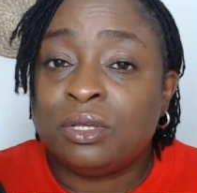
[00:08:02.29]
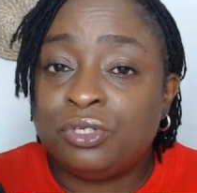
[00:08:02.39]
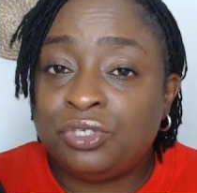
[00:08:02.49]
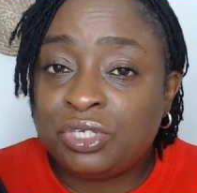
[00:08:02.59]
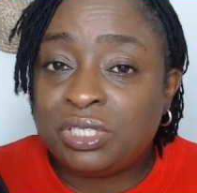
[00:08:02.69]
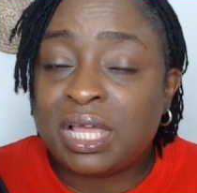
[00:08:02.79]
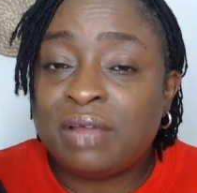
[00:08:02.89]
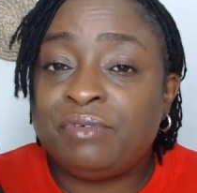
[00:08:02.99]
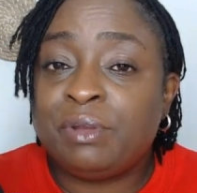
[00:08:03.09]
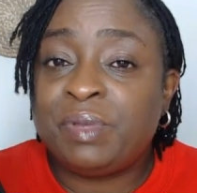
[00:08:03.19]
You just
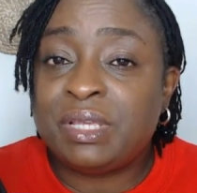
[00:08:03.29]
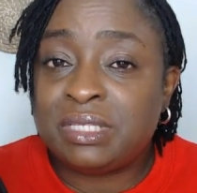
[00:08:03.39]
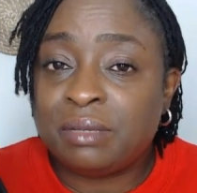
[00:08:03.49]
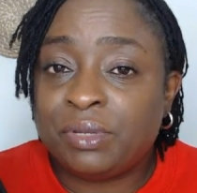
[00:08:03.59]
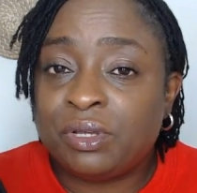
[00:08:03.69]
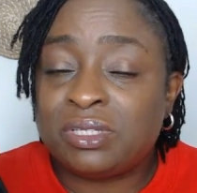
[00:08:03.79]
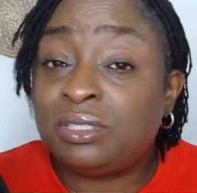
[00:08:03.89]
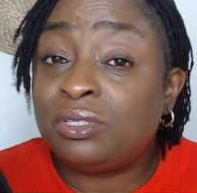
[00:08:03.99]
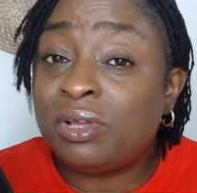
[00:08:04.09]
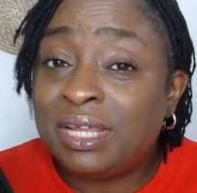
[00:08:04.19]
start repeating, because
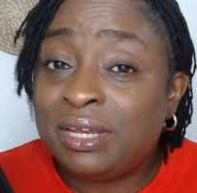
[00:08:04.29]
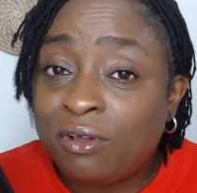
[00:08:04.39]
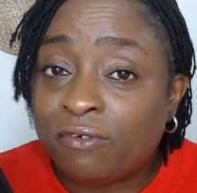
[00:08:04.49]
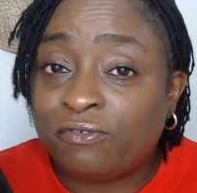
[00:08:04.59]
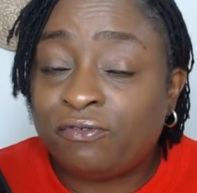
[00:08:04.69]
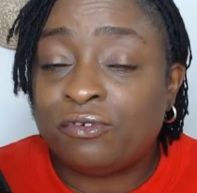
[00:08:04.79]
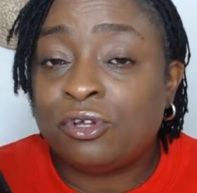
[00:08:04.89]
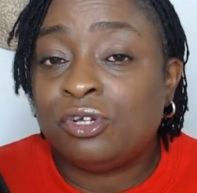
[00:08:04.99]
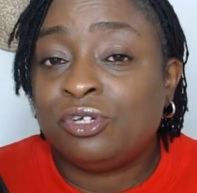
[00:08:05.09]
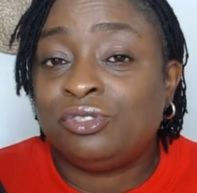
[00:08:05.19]
it's not enough
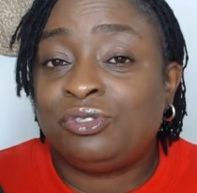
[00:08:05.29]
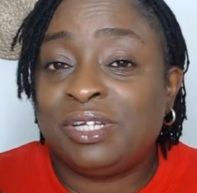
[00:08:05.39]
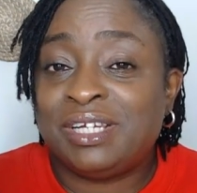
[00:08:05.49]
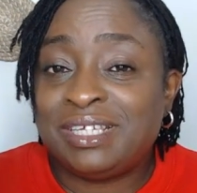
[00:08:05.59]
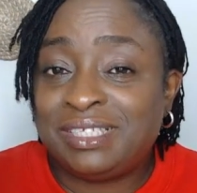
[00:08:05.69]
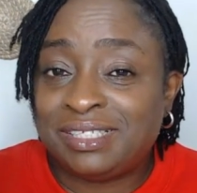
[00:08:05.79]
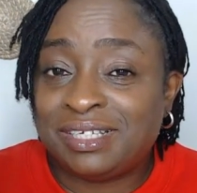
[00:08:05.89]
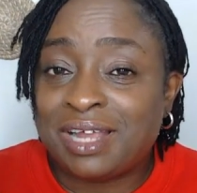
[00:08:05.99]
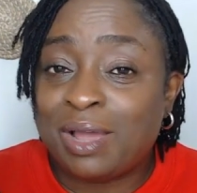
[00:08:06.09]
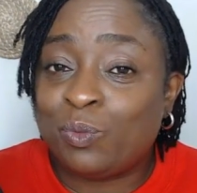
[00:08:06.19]
to
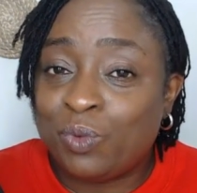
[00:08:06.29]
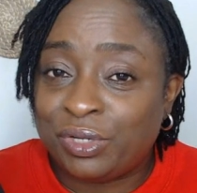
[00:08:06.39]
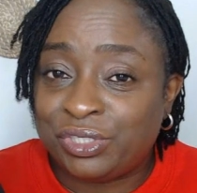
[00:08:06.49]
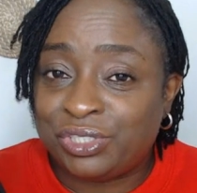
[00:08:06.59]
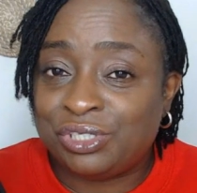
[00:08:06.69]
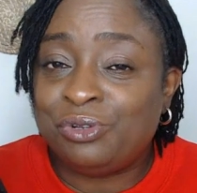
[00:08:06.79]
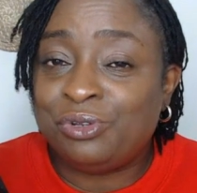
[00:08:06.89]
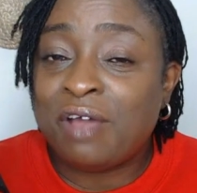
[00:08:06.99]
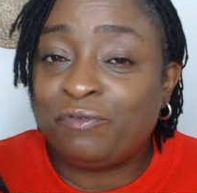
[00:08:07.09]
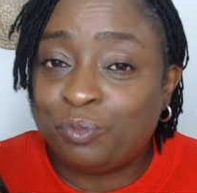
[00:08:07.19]
listen and watch. You
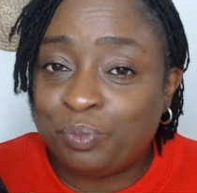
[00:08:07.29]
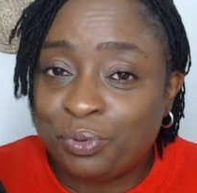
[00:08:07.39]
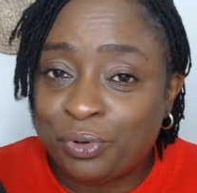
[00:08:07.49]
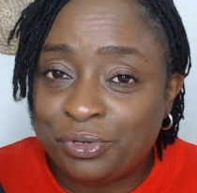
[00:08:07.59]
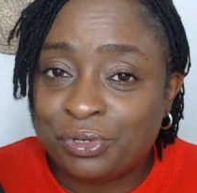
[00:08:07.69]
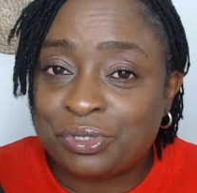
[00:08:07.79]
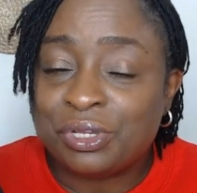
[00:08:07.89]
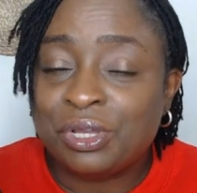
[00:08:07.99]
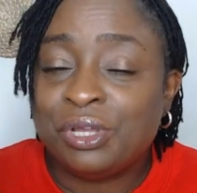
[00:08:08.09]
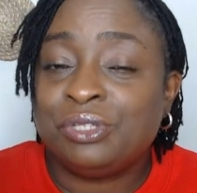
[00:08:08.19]
have to produce,
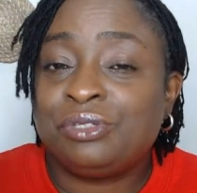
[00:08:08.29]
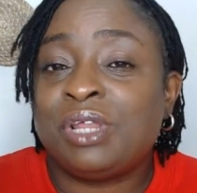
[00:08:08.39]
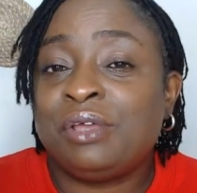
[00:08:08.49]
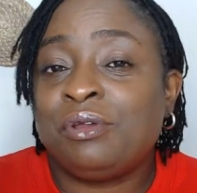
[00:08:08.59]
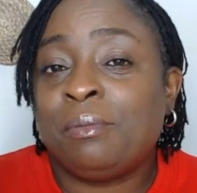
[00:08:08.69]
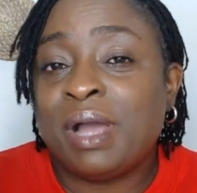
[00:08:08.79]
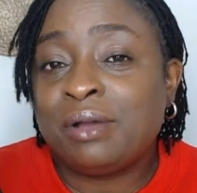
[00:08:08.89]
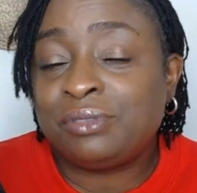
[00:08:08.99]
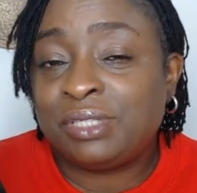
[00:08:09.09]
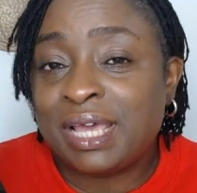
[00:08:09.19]
so that your
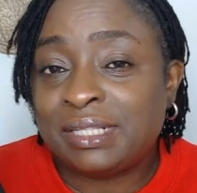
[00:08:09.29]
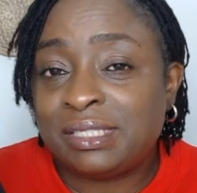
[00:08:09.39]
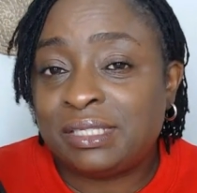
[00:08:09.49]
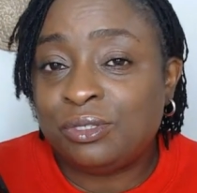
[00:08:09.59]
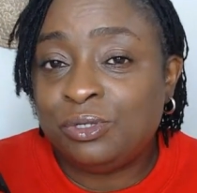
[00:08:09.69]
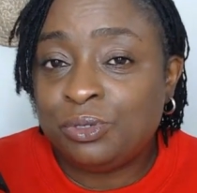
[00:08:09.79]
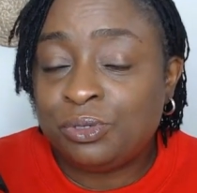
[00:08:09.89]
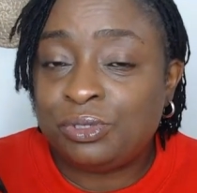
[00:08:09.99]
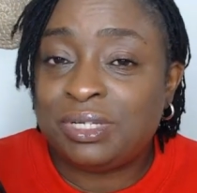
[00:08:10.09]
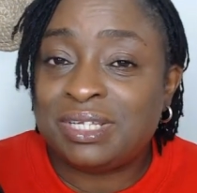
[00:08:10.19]
mouth gets
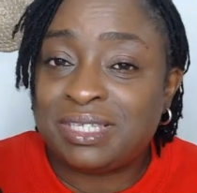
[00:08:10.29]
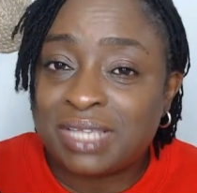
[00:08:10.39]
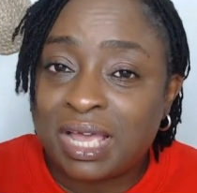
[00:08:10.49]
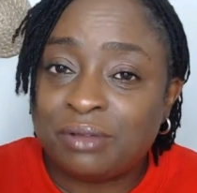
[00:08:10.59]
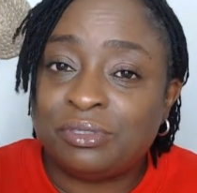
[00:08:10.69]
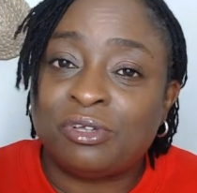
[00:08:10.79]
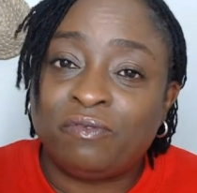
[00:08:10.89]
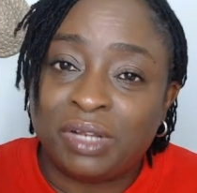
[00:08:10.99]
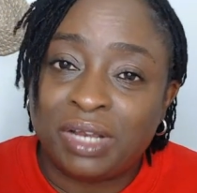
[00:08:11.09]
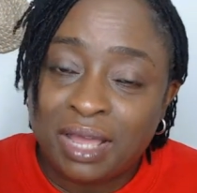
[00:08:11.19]
used to the sounds
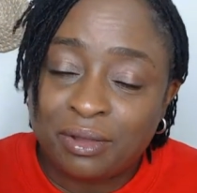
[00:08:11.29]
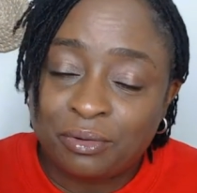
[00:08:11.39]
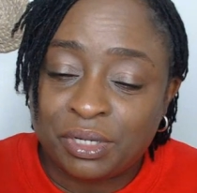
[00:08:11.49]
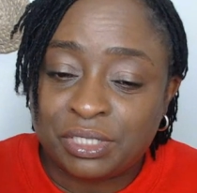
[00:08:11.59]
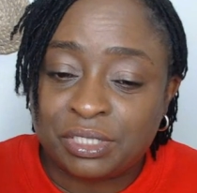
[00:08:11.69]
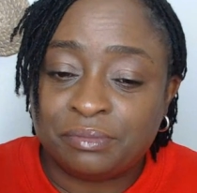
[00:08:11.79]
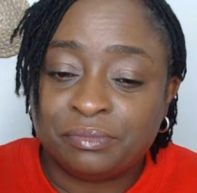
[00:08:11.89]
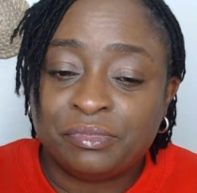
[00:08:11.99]
of the language.